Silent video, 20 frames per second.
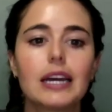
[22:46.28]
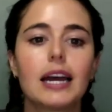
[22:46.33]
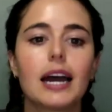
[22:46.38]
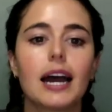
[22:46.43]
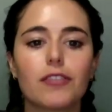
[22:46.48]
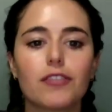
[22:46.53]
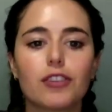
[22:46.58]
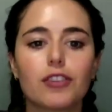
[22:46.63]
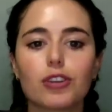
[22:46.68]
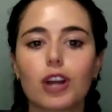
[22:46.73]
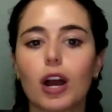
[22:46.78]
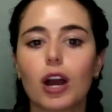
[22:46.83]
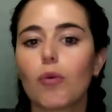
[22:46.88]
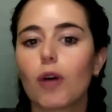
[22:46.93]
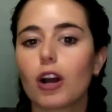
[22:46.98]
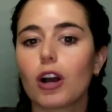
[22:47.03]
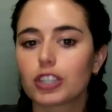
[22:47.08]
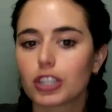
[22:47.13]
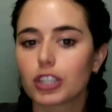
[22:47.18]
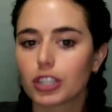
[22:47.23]
If you're not
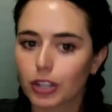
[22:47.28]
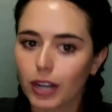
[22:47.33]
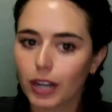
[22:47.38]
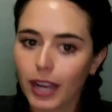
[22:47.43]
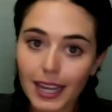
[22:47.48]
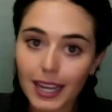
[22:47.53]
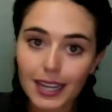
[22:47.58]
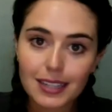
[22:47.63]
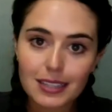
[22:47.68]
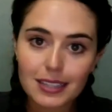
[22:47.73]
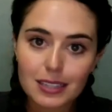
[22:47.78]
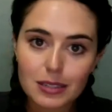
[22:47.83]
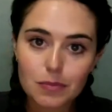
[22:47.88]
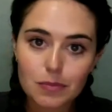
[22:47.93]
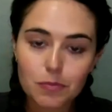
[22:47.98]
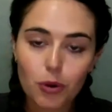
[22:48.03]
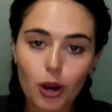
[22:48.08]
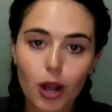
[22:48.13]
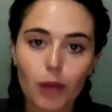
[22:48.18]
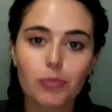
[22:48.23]
washing your hands
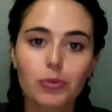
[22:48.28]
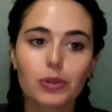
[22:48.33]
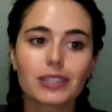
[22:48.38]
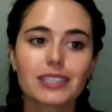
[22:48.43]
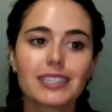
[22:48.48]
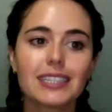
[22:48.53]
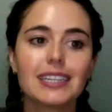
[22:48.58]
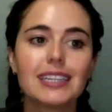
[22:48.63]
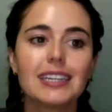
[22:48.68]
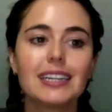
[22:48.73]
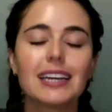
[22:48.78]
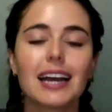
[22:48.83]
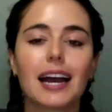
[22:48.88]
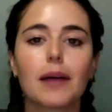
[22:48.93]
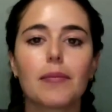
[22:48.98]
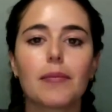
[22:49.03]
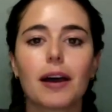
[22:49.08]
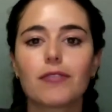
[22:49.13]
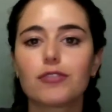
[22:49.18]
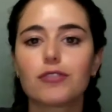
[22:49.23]
properly
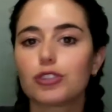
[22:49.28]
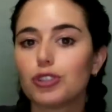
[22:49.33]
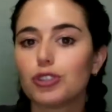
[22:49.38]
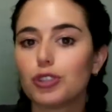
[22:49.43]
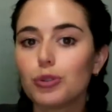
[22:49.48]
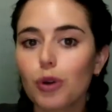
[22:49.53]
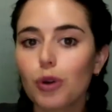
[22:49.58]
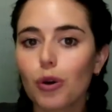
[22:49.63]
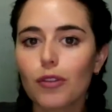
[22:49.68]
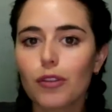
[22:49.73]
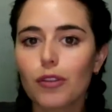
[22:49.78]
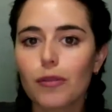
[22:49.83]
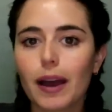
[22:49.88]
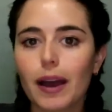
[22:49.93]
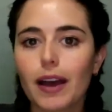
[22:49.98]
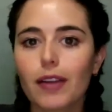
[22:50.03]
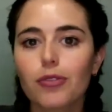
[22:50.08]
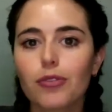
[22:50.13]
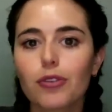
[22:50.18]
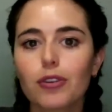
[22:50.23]
after you go to the
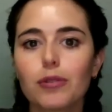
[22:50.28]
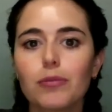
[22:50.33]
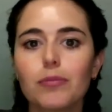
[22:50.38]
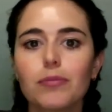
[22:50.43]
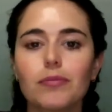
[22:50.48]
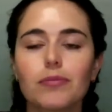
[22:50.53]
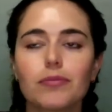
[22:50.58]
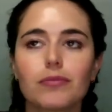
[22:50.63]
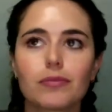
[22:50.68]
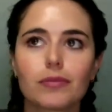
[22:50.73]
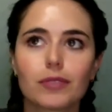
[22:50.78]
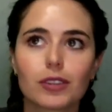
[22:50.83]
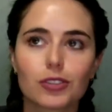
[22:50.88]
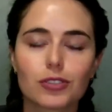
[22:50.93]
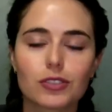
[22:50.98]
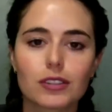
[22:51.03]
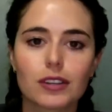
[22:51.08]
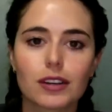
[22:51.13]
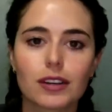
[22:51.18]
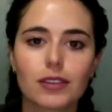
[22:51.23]
bathroom,
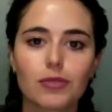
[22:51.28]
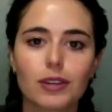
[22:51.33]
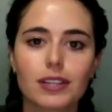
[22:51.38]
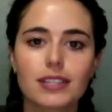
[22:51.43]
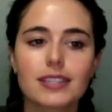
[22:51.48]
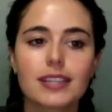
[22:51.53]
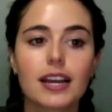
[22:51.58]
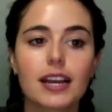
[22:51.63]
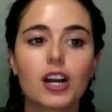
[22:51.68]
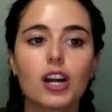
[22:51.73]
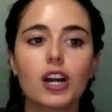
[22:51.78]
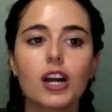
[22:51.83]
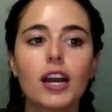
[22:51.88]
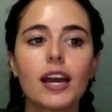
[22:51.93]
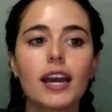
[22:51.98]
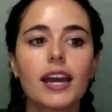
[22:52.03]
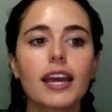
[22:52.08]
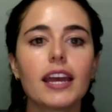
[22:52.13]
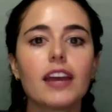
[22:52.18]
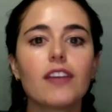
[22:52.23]
there's a risk there.
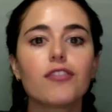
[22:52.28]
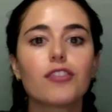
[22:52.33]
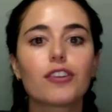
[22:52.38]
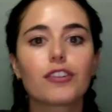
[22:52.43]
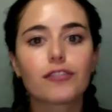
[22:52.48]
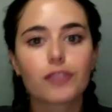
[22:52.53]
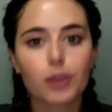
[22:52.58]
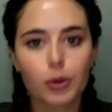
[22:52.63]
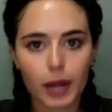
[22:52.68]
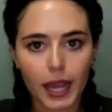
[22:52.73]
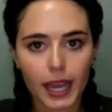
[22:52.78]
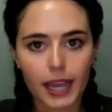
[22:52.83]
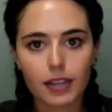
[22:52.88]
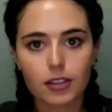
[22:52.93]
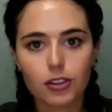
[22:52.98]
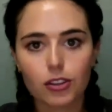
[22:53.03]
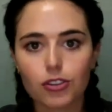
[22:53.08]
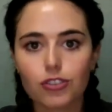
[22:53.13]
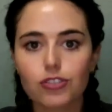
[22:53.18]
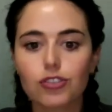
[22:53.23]
If your food
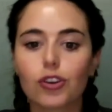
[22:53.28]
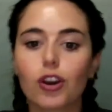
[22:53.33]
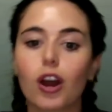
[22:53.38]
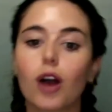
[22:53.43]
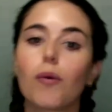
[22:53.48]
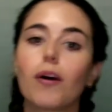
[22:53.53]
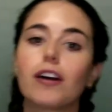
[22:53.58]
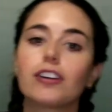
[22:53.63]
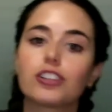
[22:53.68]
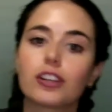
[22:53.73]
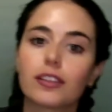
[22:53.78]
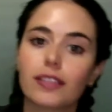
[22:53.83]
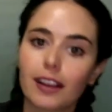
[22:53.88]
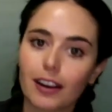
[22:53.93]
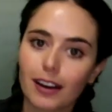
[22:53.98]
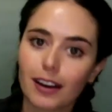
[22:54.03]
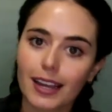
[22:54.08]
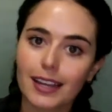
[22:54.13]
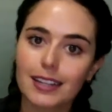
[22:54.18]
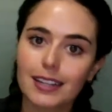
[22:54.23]
handlers are not washing
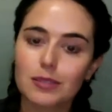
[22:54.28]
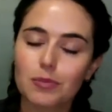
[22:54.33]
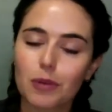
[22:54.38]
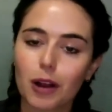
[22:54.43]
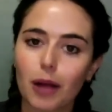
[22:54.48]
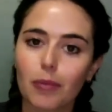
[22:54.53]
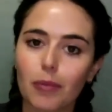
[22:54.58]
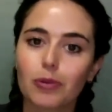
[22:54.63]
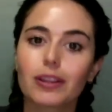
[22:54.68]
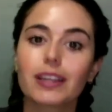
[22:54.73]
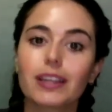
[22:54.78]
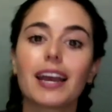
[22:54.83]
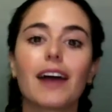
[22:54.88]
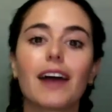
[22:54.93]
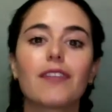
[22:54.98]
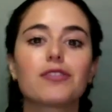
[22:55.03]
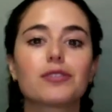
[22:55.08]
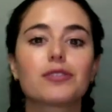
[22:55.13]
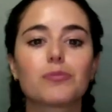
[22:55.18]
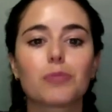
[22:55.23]
their hands properly
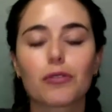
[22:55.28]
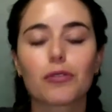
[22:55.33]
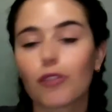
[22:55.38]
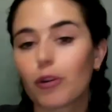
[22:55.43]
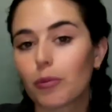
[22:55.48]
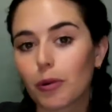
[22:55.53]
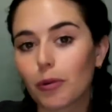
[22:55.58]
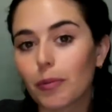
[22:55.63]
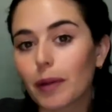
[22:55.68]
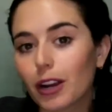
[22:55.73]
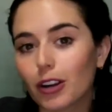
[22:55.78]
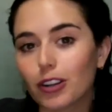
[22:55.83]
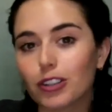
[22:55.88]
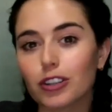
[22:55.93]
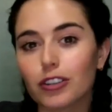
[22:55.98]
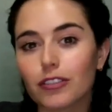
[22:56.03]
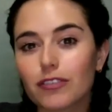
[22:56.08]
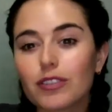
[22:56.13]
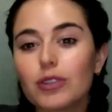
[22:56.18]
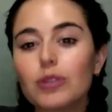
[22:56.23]
before preparing
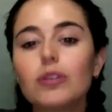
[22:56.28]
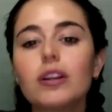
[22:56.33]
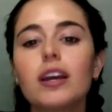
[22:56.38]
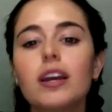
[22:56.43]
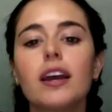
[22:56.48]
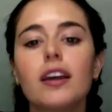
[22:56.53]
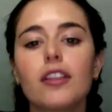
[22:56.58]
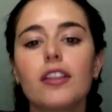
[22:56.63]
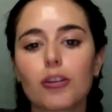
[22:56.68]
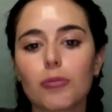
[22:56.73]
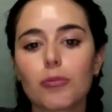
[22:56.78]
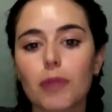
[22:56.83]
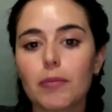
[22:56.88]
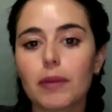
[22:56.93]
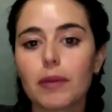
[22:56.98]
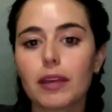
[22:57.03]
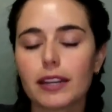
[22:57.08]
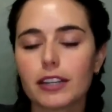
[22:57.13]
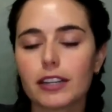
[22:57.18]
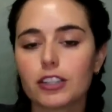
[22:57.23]
your food, there may
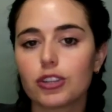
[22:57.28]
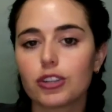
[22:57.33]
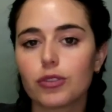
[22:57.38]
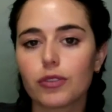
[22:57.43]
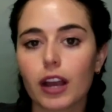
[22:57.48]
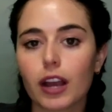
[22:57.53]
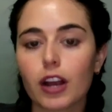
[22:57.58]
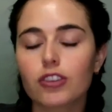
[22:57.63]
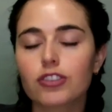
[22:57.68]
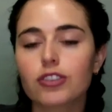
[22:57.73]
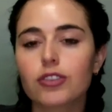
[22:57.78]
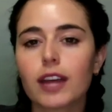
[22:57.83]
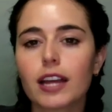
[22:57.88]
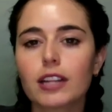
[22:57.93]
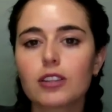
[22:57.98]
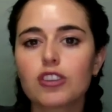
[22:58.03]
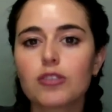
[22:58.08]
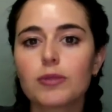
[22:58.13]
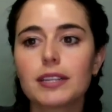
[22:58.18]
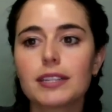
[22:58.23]
be an issue there. So
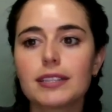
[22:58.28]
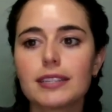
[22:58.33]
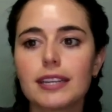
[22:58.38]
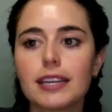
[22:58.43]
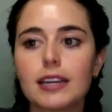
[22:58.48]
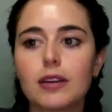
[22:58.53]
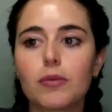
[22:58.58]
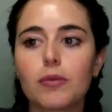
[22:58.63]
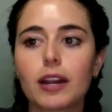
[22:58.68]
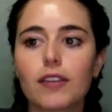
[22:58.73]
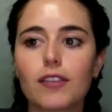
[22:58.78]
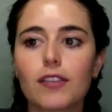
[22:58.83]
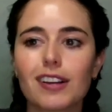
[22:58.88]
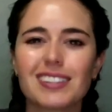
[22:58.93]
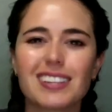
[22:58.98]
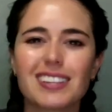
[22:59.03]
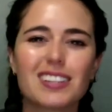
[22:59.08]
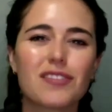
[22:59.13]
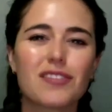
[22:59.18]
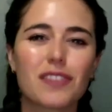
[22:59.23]
that's what we see whenever I
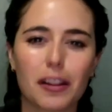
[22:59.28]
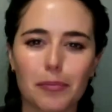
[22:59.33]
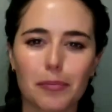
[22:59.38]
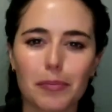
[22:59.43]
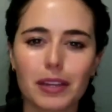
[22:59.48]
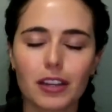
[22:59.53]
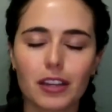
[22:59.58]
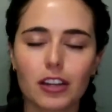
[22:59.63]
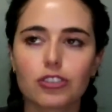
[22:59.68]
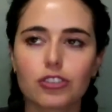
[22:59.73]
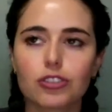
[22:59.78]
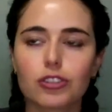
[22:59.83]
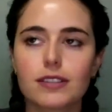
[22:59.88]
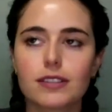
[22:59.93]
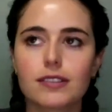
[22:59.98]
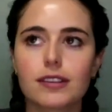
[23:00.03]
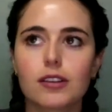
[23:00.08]
said developing countries.